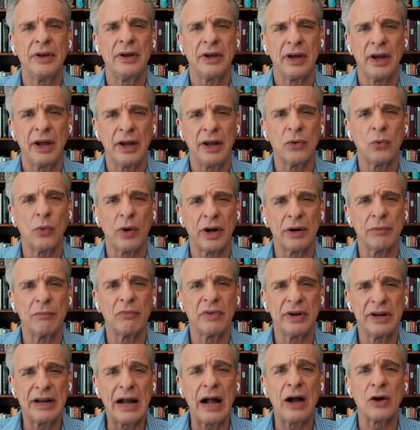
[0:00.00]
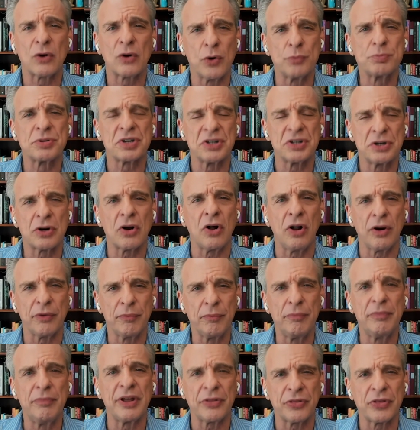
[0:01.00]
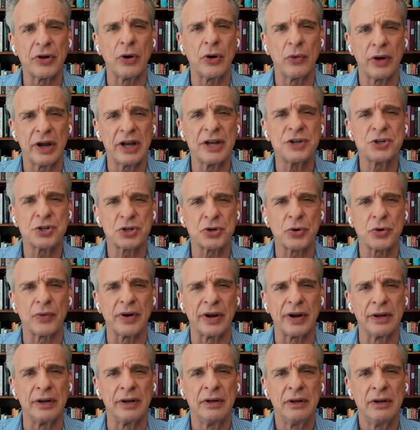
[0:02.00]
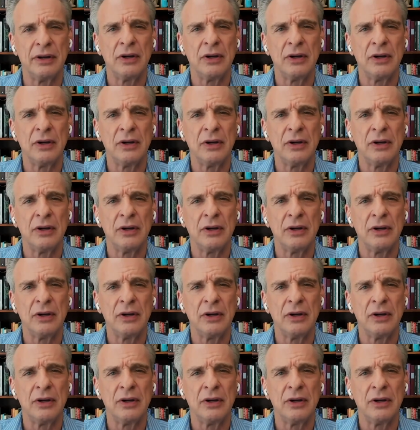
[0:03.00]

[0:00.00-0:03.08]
and what Jacobsen called mytho-history